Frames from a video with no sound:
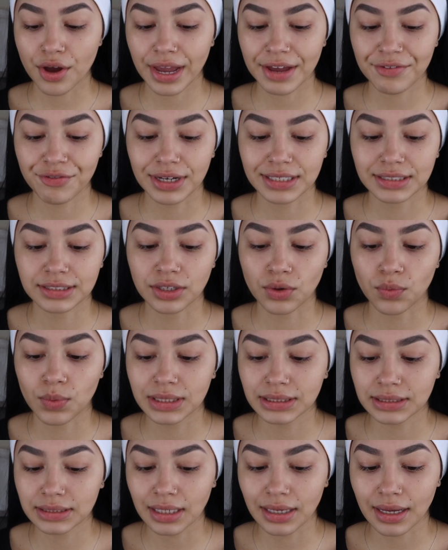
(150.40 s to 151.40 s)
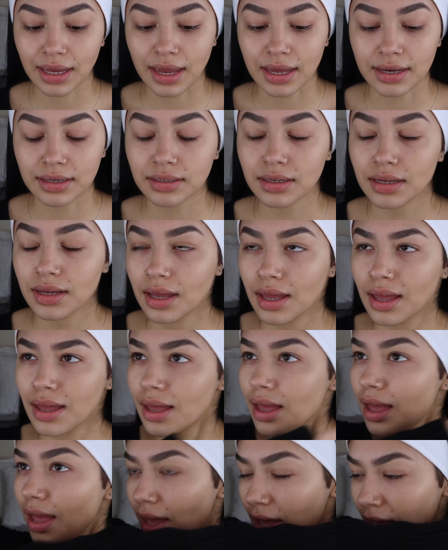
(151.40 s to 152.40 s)
Okay friends, so once again,
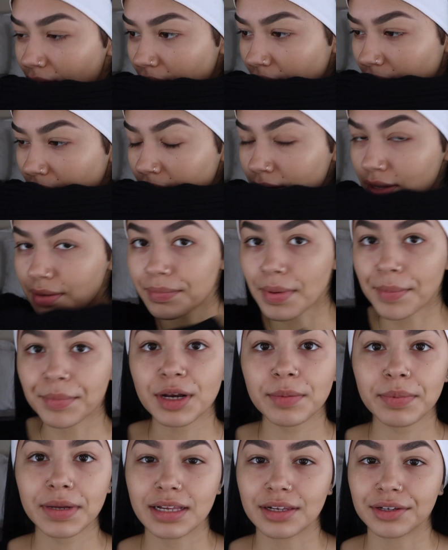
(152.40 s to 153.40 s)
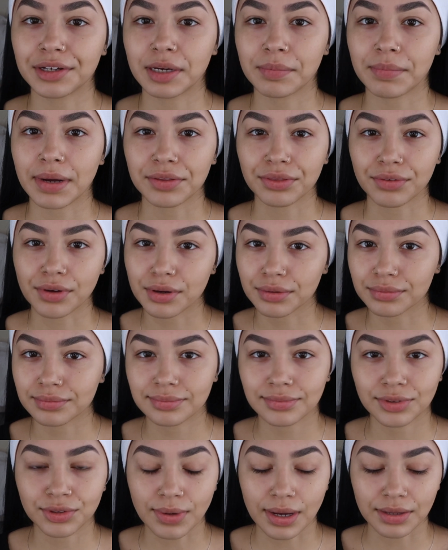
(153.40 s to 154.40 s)
I'm gonna be clearing my
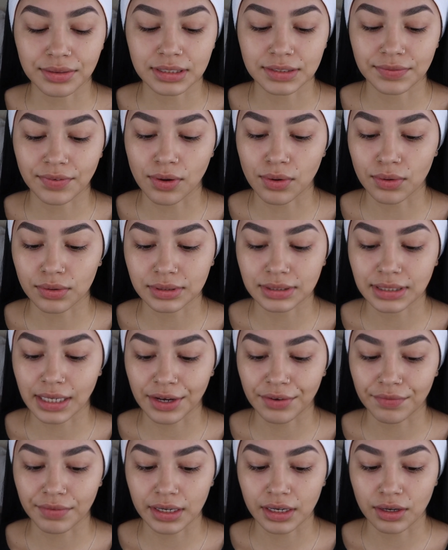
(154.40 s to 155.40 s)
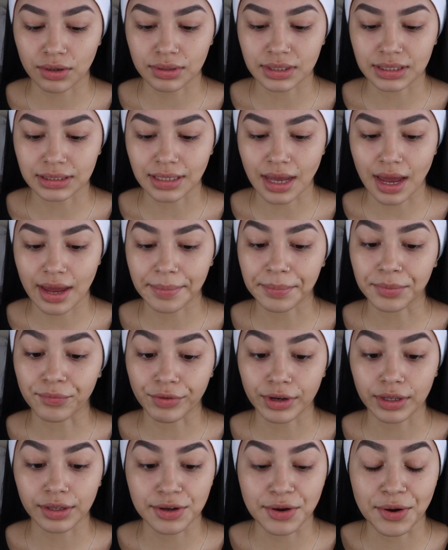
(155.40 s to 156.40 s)
throat throughout this whole entire video because I'm
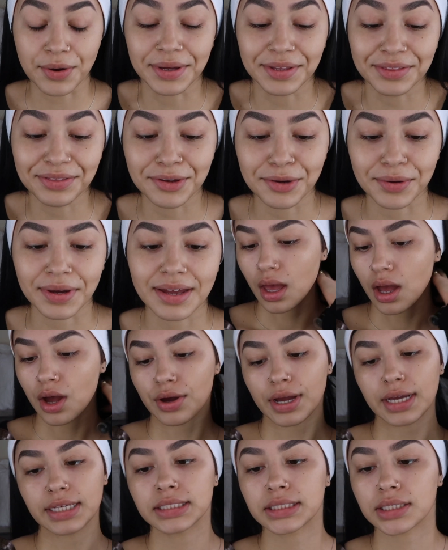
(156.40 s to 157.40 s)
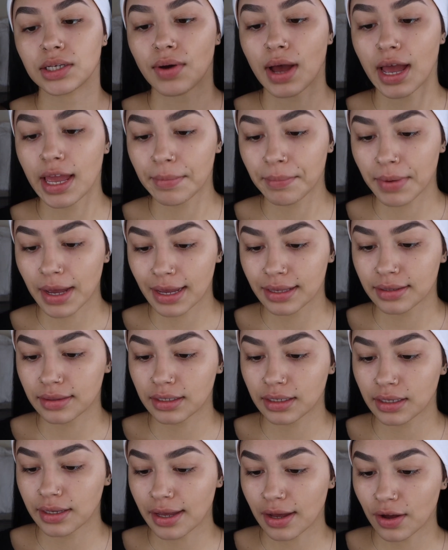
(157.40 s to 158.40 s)
really going through it. Okay, so I am on
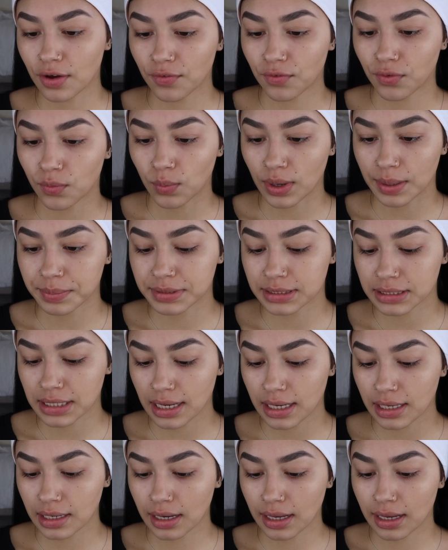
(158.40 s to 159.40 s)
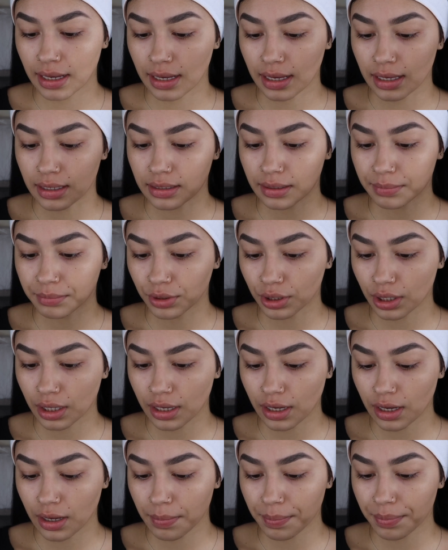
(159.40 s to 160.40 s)
the ELF website and I'm
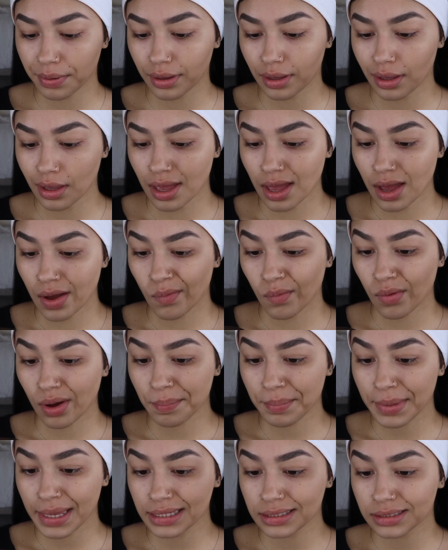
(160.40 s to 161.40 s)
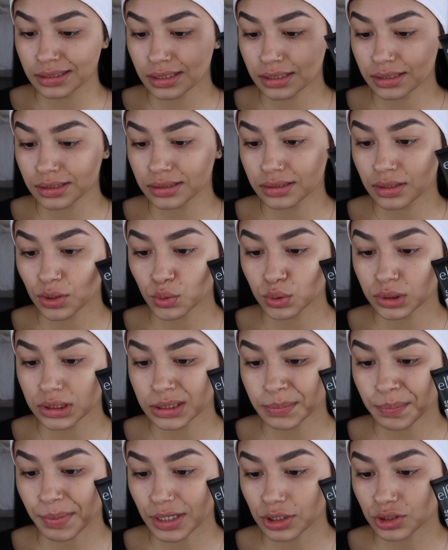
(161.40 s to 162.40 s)
looking up what makes this so
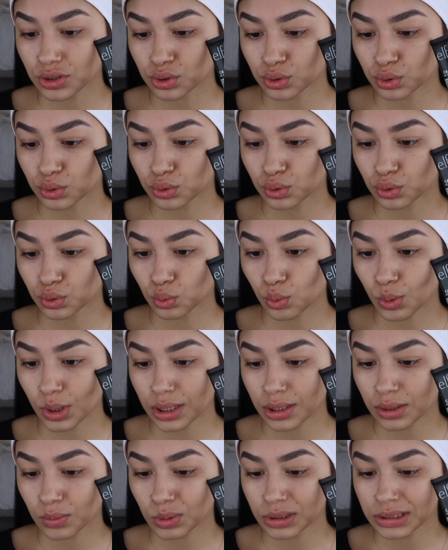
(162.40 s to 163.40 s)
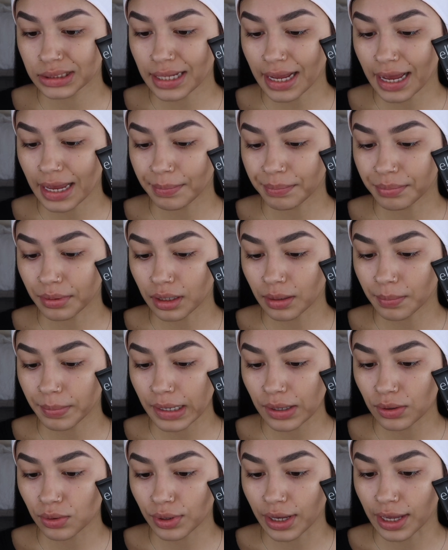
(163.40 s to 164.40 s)
special. What's the hype all
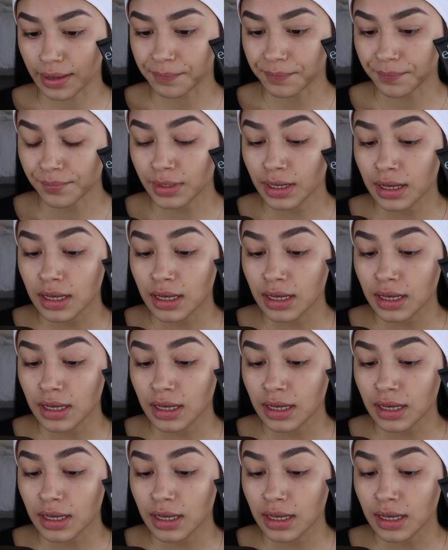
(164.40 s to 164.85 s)
about? Okay,